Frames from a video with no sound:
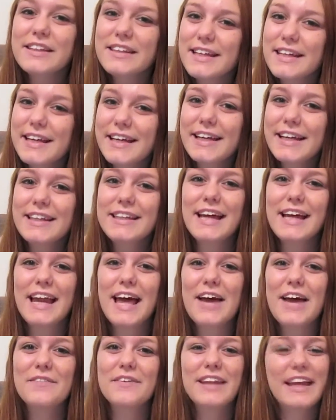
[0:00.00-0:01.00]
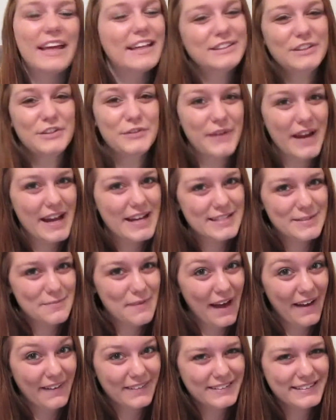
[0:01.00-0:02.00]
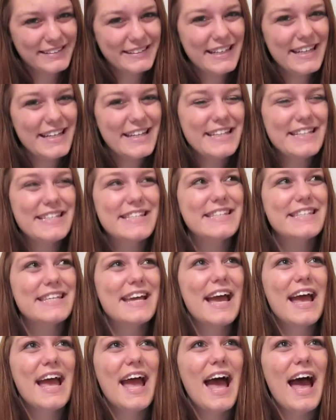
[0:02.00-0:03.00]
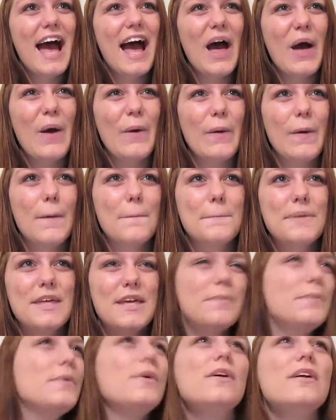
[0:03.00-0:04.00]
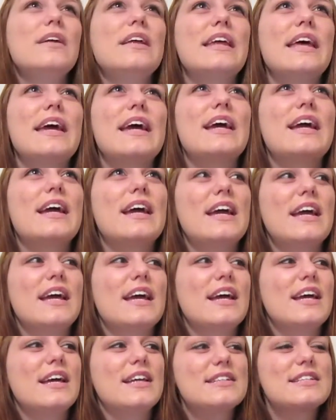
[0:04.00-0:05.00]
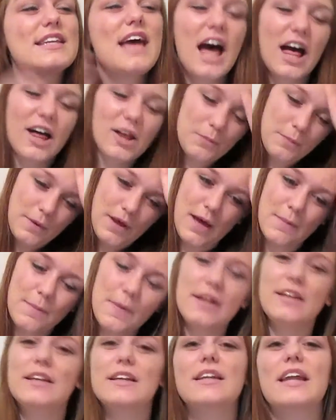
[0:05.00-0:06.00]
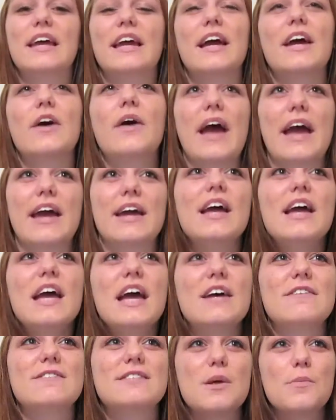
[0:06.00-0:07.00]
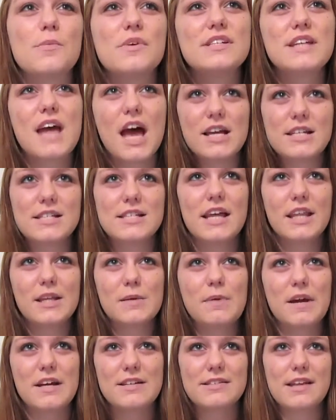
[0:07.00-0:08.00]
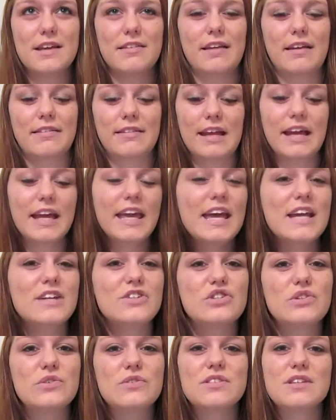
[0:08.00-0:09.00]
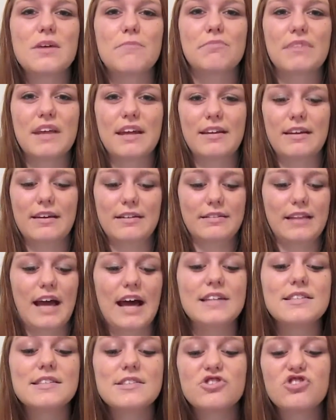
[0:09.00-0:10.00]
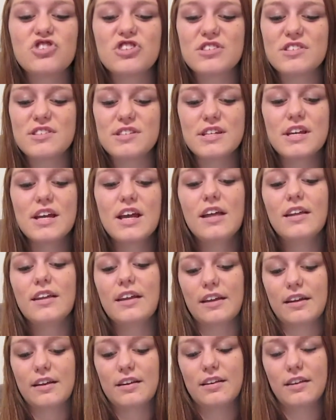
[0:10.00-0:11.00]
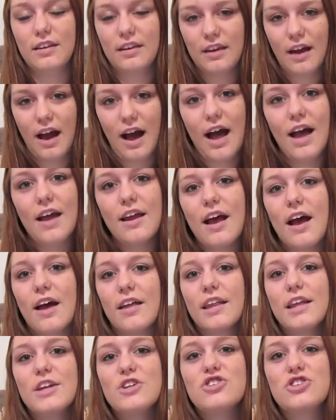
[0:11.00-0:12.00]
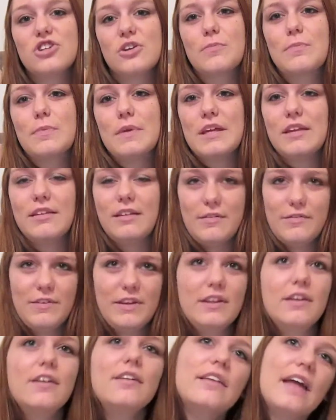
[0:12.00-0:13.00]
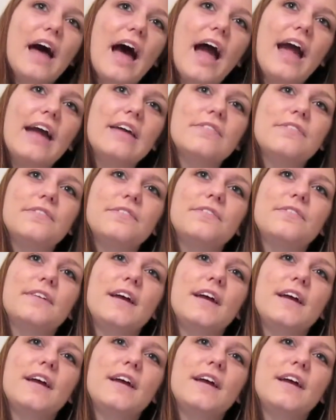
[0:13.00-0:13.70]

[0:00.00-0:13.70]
thing that I would like to rant about is how people like tell, like, okay, if someone tells another person that they can't do something, like, that's just like not how they should be living their life.